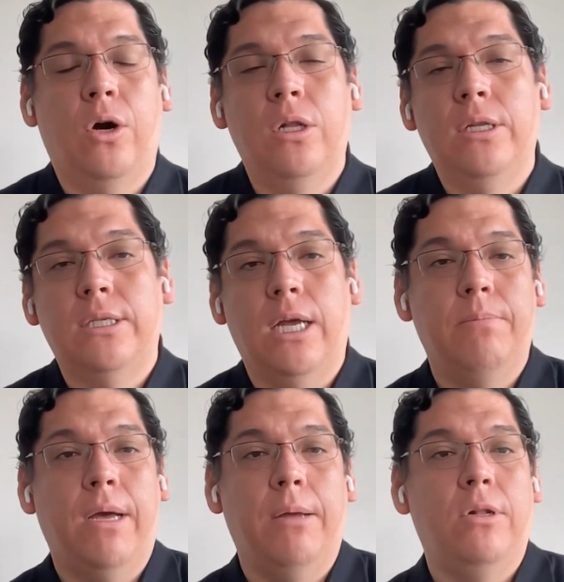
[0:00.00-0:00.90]
all the time,
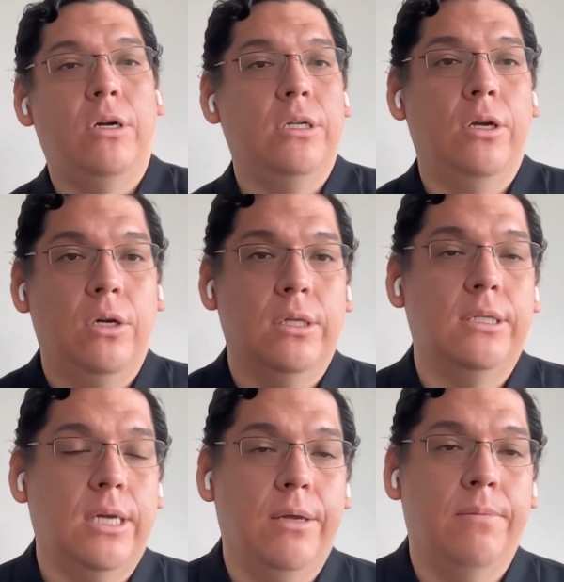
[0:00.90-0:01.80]
I'm learning all the
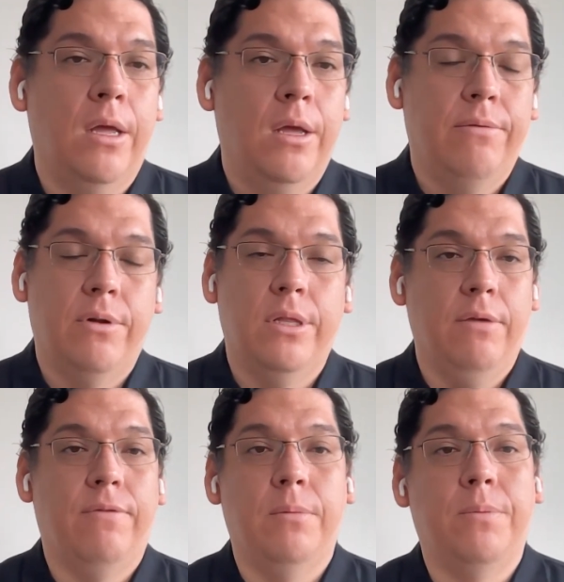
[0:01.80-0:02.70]
time from the
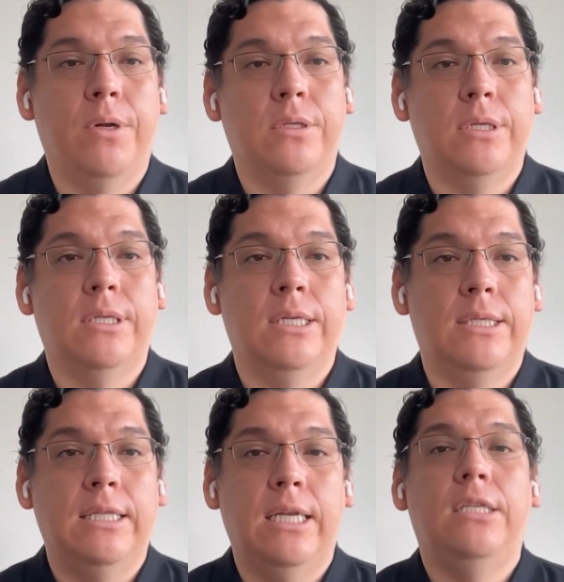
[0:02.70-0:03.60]
different processes
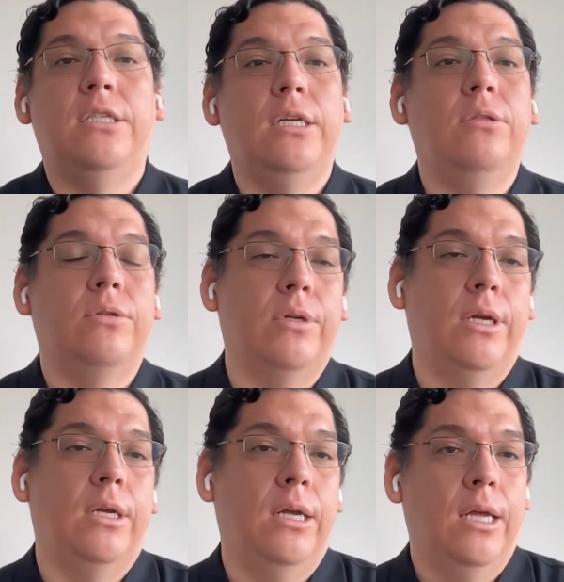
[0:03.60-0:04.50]
that each
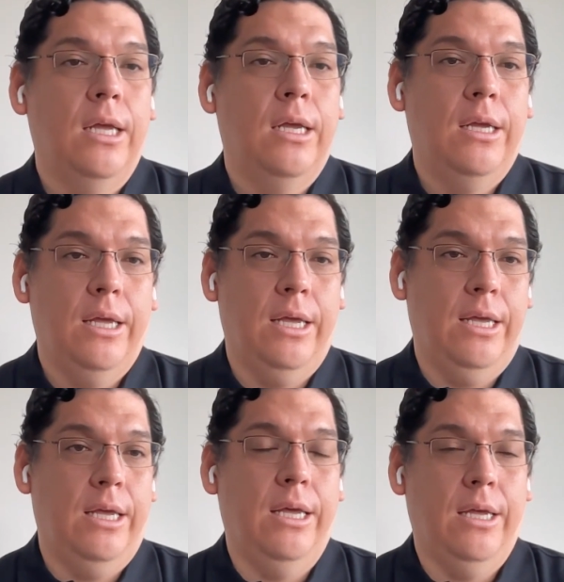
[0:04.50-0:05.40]
industry
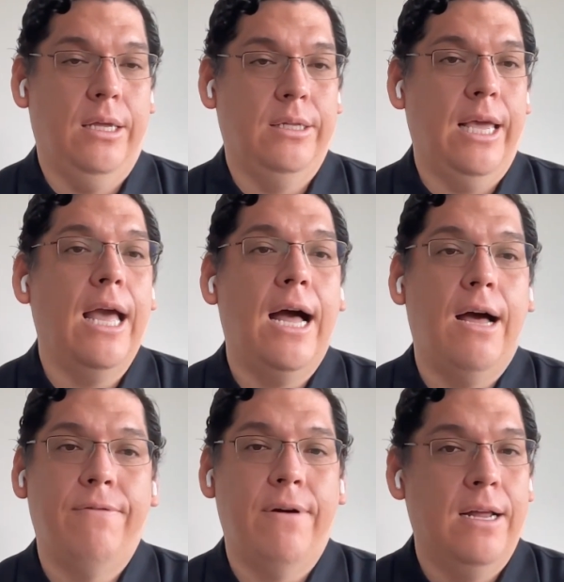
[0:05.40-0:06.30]
they have,
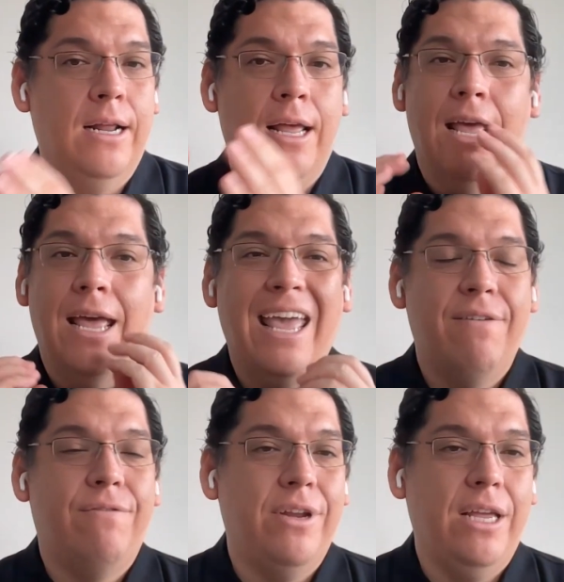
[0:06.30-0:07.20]
and
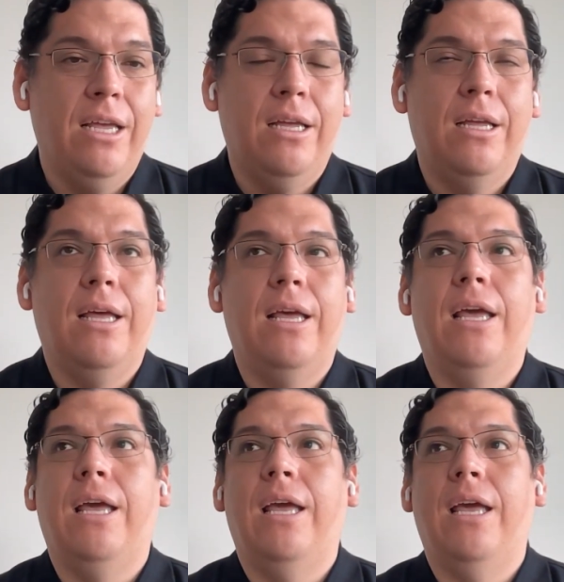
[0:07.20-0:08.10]
every
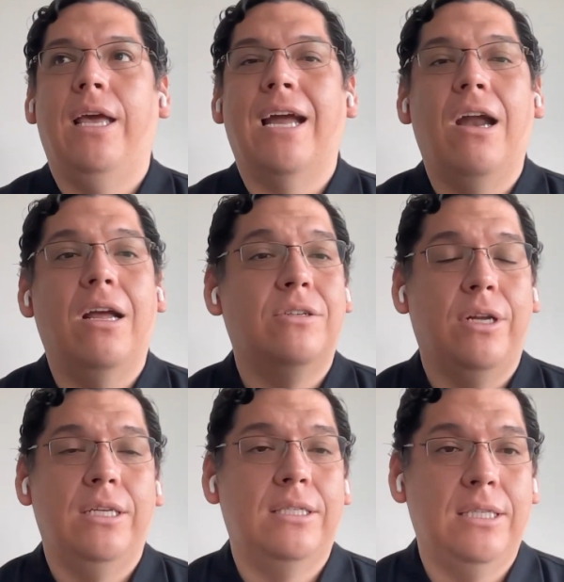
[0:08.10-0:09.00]

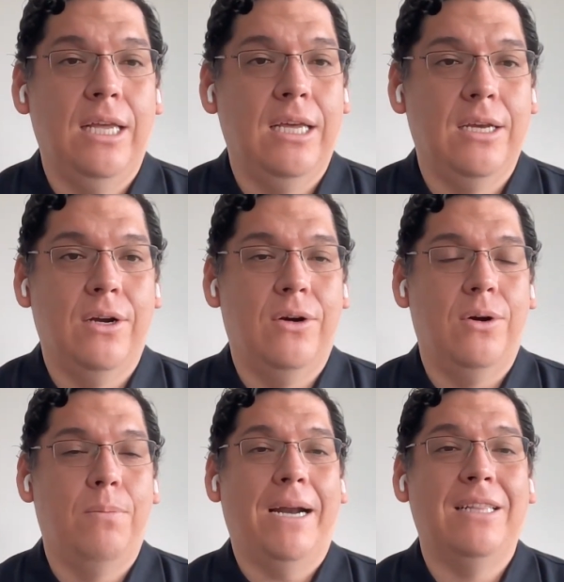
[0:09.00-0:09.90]
characteristic or
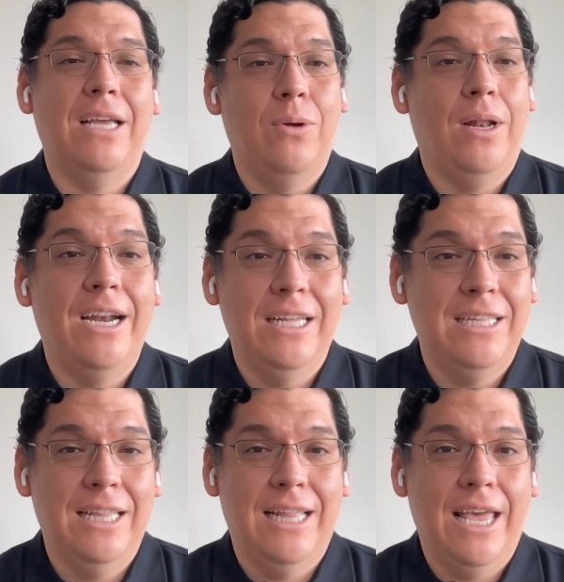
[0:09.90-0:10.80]
particularity
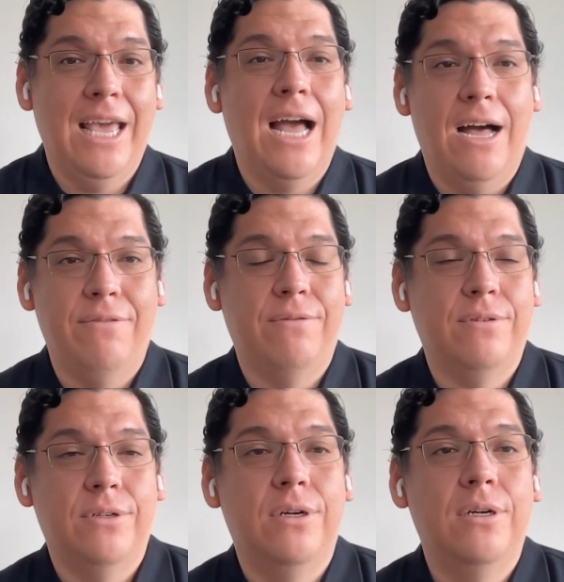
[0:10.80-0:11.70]
that they have,
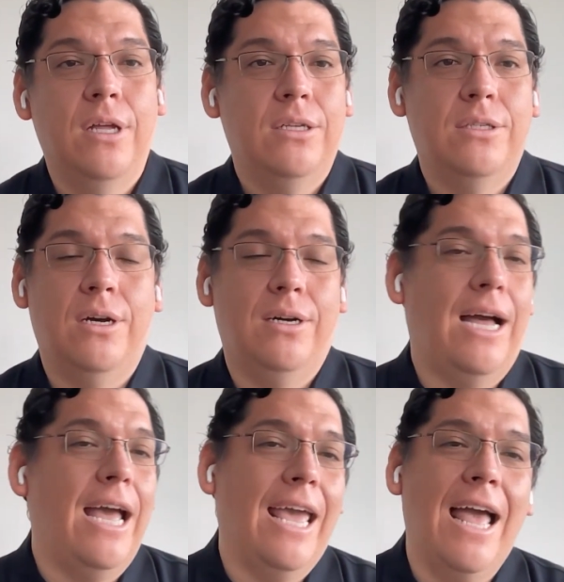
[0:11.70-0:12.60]
no? So
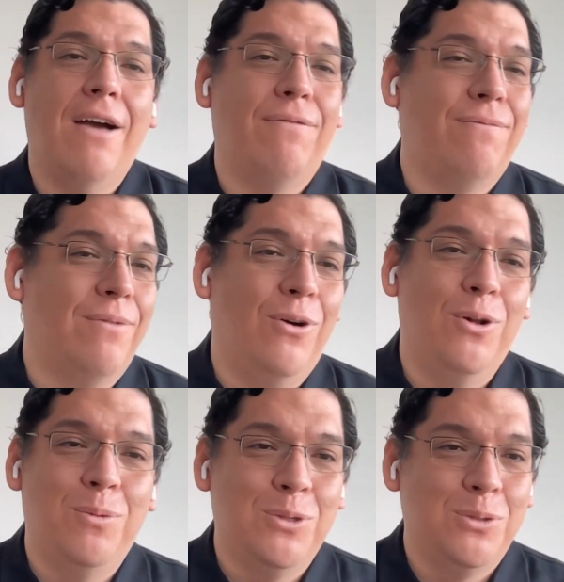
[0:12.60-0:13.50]
I have
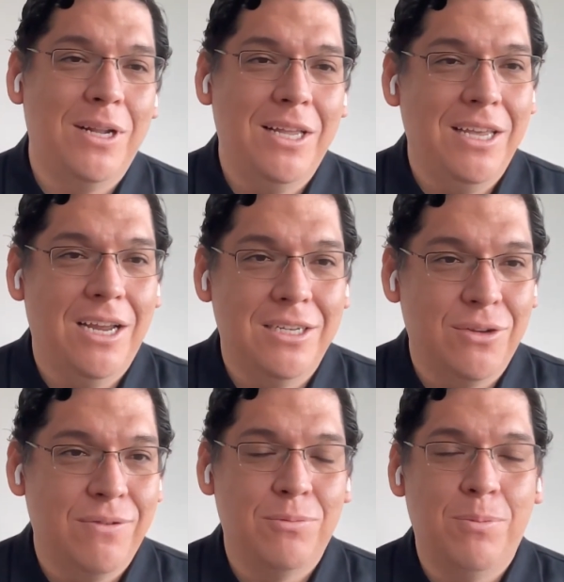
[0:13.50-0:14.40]
almost 20 years of
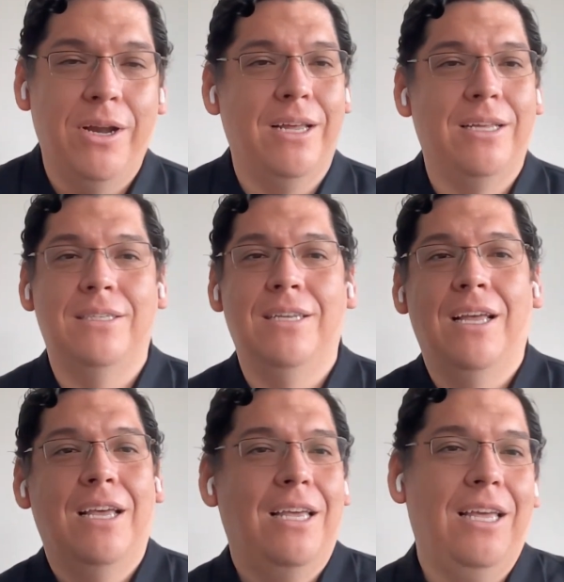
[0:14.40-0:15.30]
experience
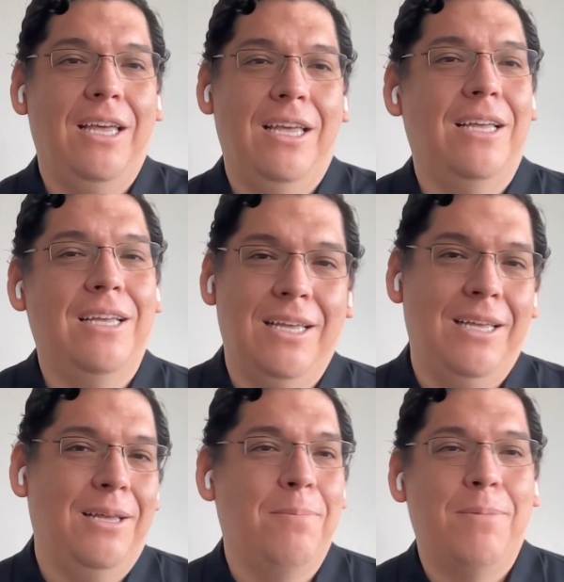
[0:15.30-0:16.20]

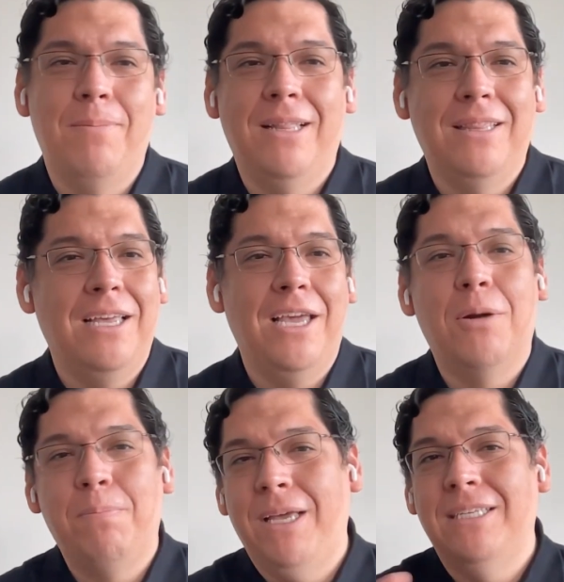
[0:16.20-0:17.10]
in implementing
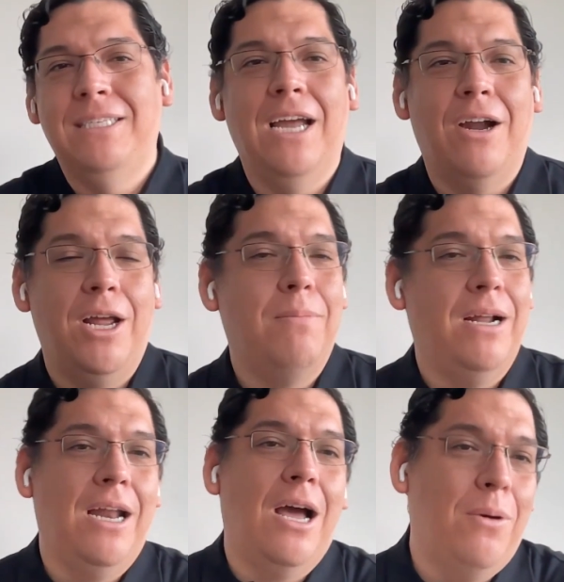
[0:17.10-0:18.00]
ERP, CRM, and
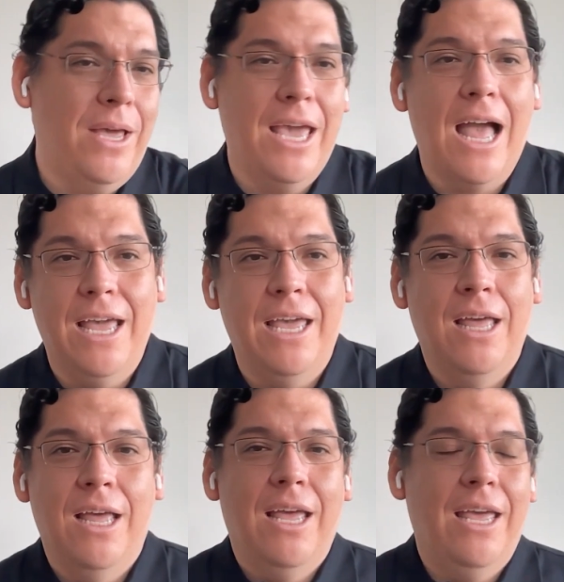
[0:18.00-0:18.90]
now AI
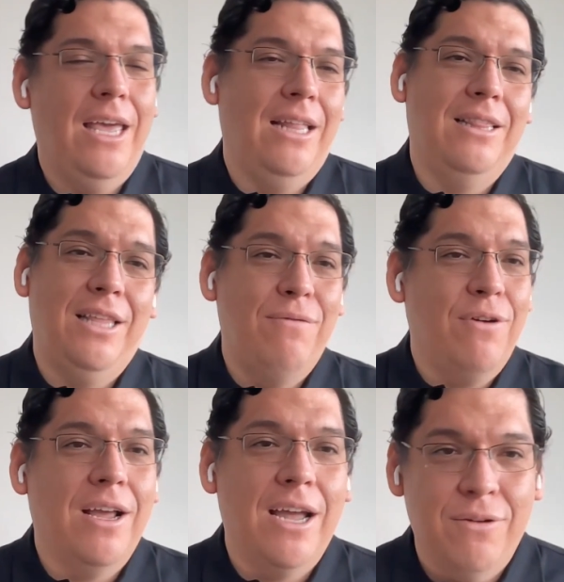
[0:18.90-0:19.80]
in
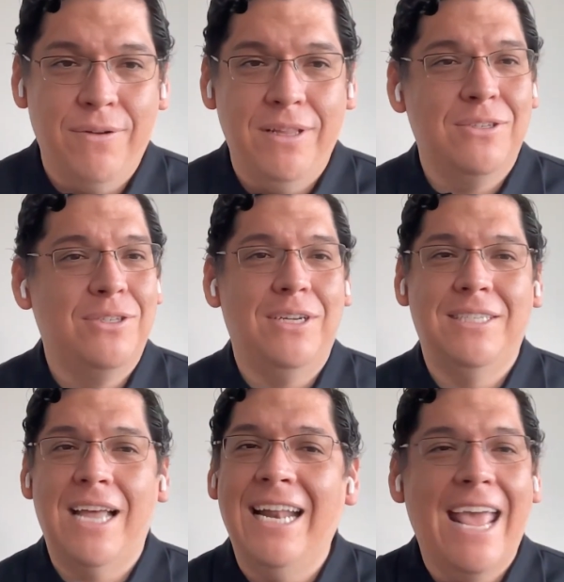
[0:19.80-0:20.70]
different kind of industries.
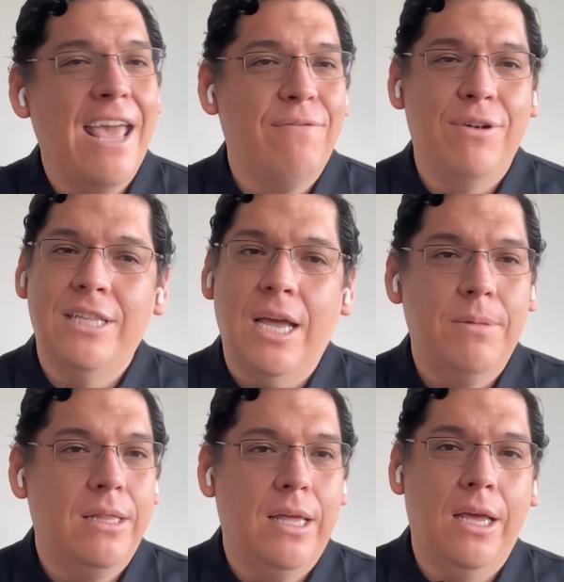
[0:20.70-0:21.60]
And every time
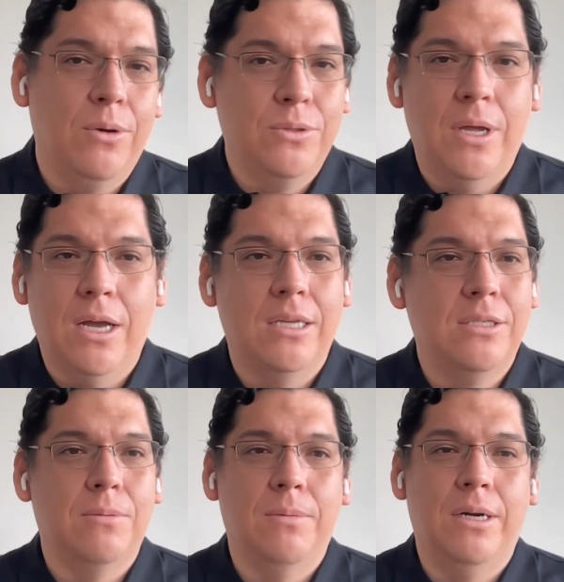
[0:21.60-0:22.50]
that I go to a
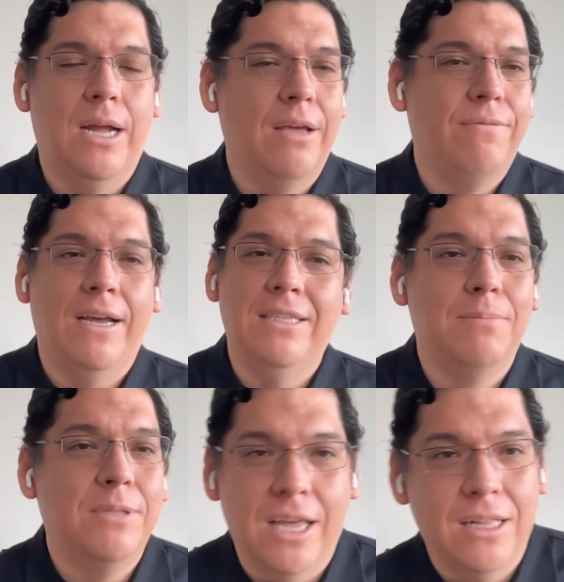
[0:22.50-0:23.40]
customer, I find
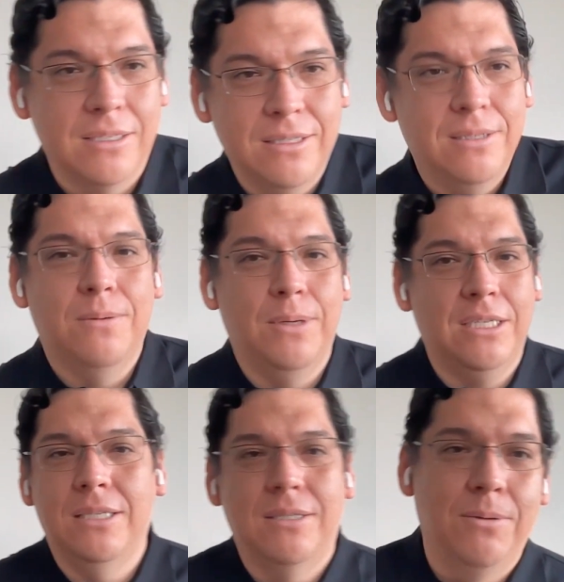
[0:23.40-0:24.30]
something else,
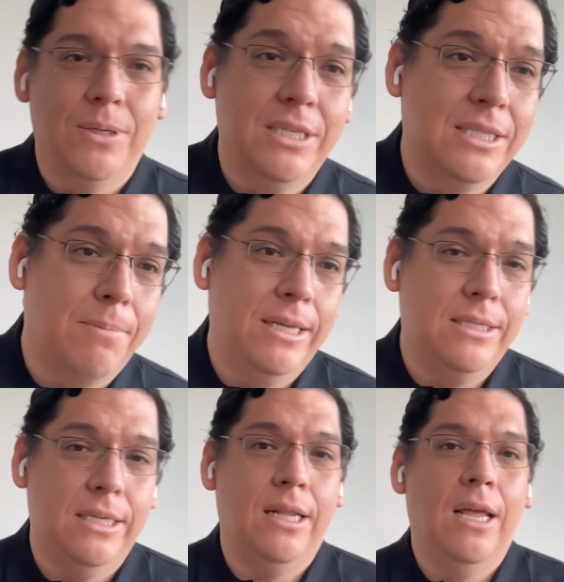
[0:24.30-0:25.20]
which is
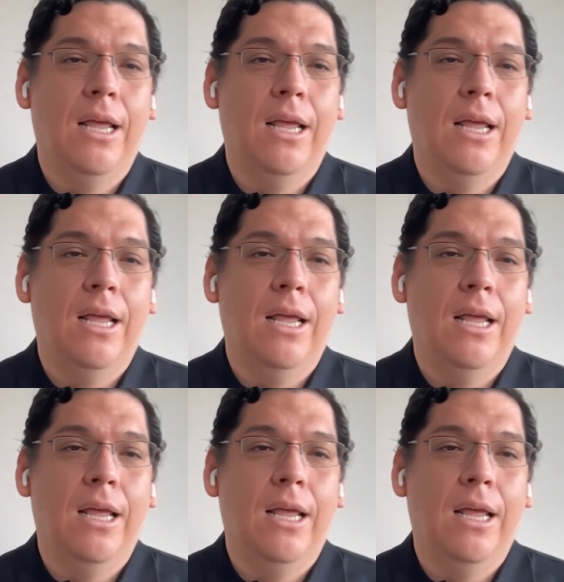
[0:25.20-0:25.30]
amazing.